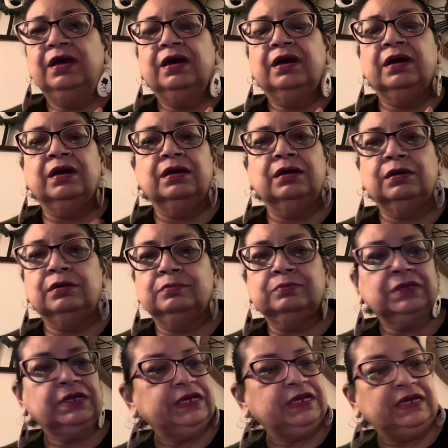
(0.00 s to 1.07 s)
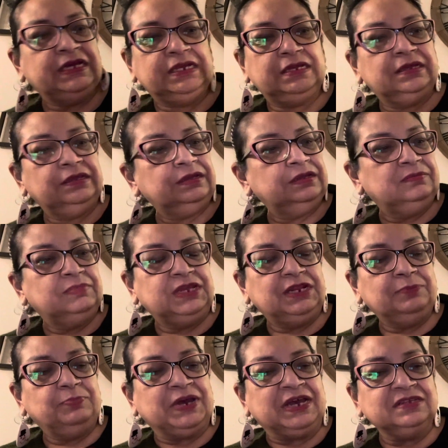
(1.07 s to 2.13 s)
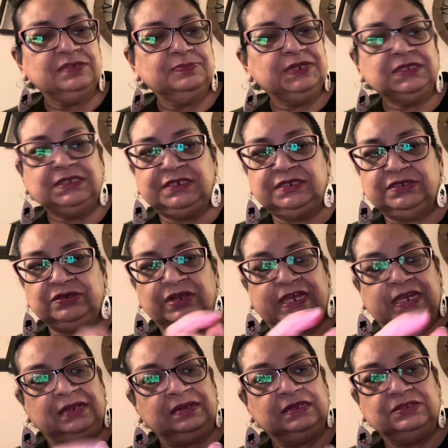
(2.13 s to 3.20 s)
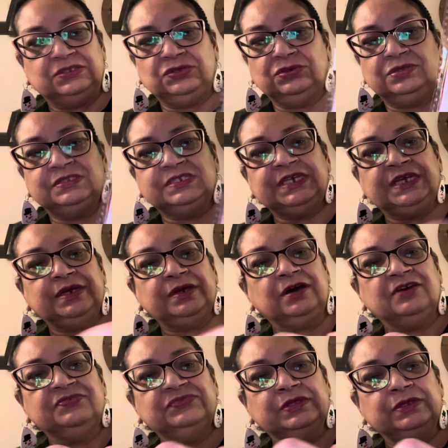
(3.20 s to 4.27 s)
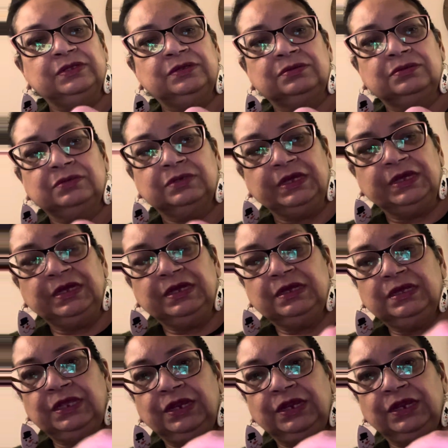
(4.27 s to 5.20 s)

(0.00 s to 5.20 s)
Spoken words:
I mean, the possibilities are endless. You could take off the little, you